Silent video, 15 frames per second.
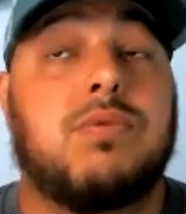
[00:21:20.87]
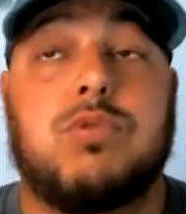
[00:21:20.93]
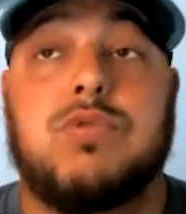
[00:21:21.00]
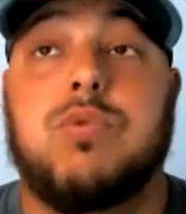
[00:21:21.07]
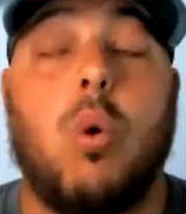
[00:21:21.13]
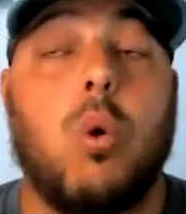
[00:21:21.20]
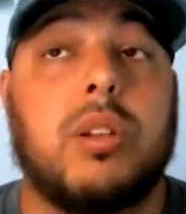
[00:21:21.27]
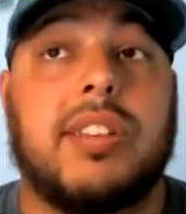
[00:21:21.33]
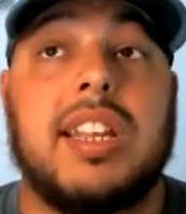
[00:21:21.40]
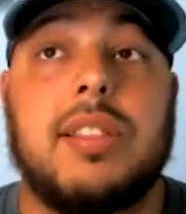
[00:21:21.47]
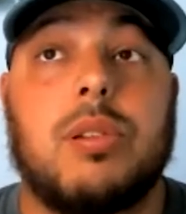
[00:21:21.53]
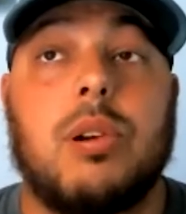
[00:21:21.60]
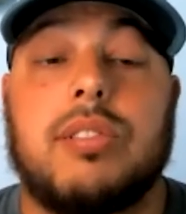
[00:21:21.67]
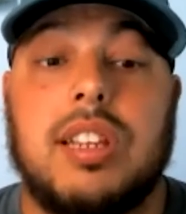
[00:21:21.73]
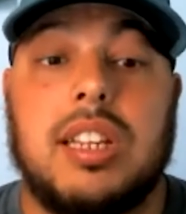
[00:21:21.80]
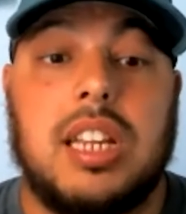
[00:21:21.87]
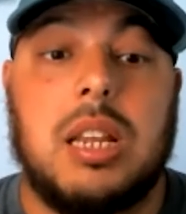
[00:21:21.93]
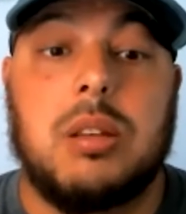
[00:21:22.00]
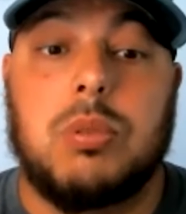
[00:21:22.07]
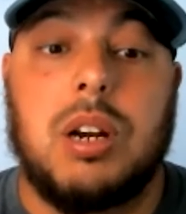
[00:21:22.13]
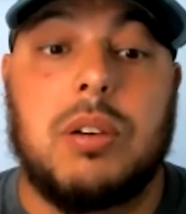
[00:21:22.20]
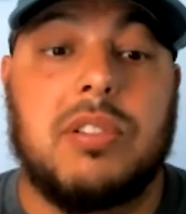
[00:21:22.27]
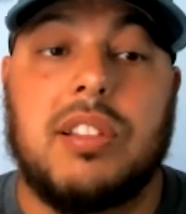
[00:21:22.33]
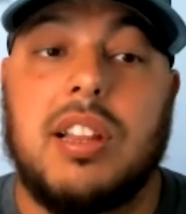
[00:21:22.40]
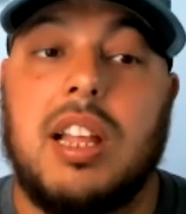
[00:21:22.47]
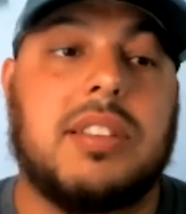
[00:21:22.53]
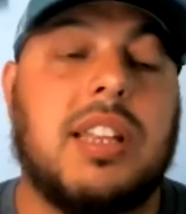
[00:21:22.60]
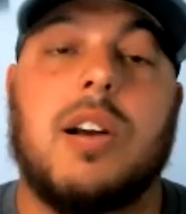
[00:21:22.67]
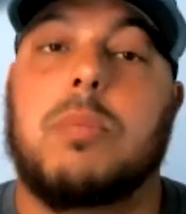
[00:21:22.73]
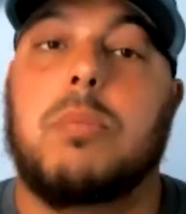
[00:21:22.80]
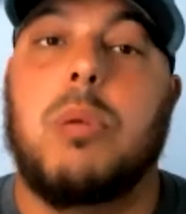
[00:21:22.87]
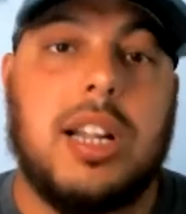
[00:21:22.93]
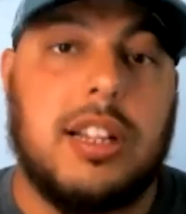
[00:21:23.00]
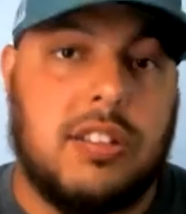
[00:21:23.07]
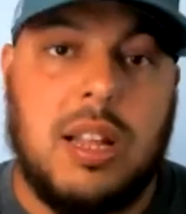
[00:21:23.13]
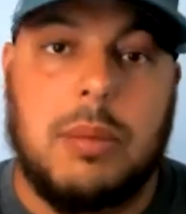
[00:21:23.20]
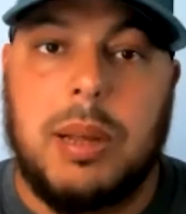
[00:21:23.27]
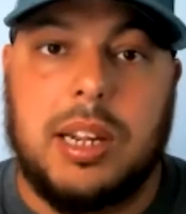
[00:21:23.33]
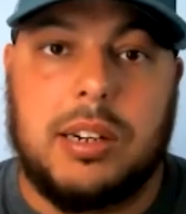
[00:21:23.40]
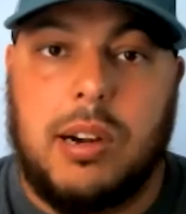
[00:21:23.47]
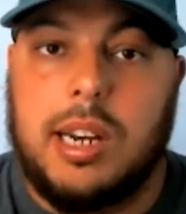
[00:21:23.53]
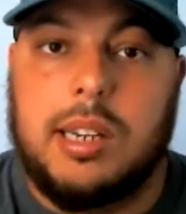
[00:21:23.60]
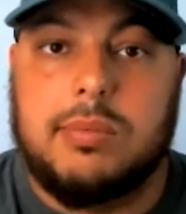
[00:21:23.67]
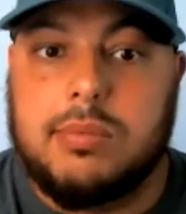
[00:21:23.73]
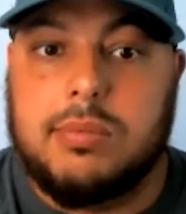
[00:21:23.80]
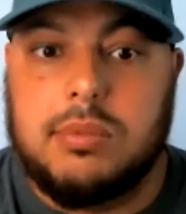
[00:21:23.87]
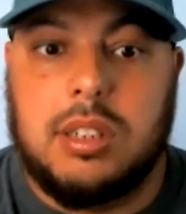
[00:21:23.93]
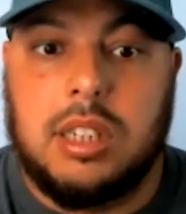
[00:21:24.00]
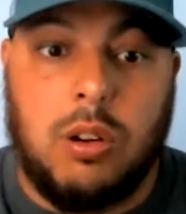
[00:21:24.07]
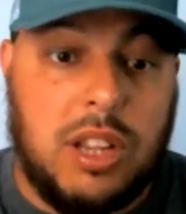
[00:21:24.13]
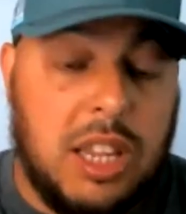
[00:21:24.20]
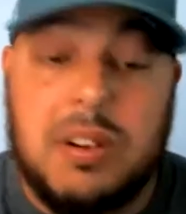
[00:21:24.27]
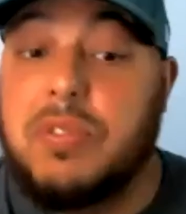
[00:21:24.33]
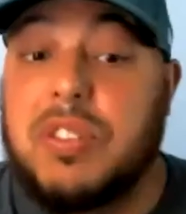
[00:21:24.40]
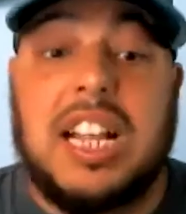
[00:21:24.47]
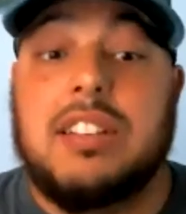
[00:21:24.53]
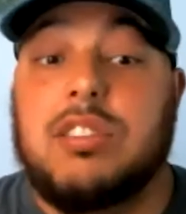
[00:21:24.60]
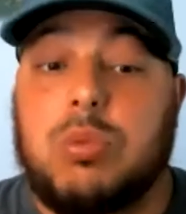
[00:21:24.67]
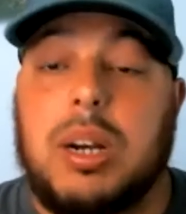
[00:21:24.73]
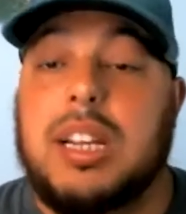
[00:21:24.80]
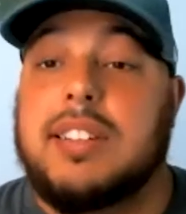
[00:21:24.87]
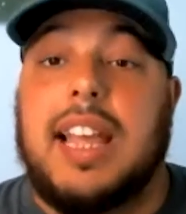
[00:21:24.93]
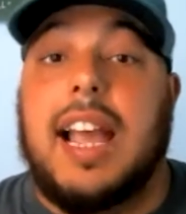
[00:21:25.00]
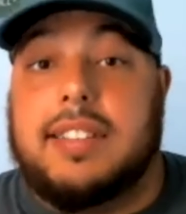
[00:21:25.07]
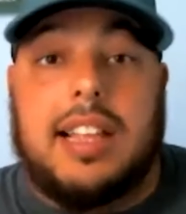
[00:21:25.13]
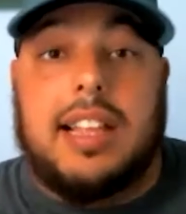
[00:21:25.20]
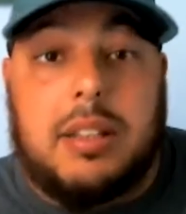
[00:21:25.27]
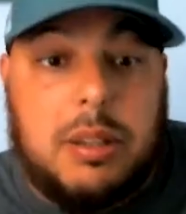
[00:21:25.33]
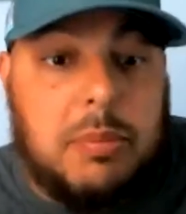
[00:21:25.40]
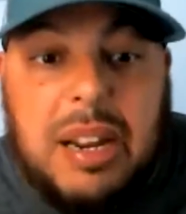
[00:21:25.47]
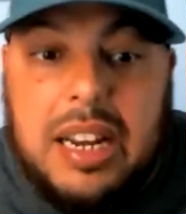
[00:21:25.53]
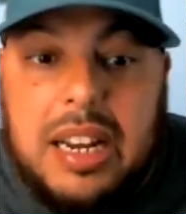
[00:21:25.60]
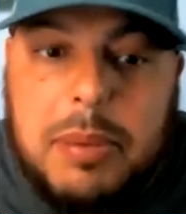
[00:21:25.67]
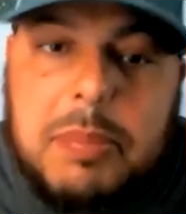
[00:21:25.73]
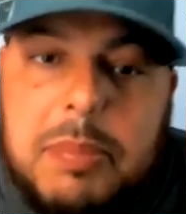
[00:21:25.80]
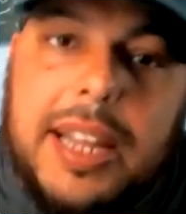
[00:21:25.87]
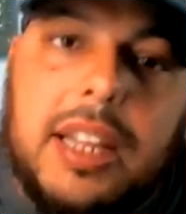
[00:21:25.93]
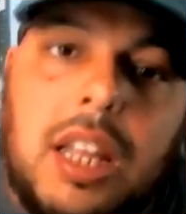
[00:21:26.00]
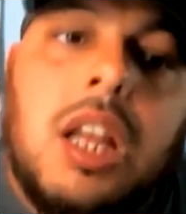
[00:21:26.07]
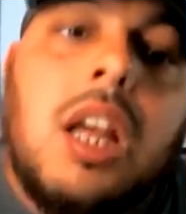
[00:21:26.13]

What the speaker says: 14, 13 games, whatever's left, Derek Barnett's not back, right? Even if he gets 20 sacks, he might not be back.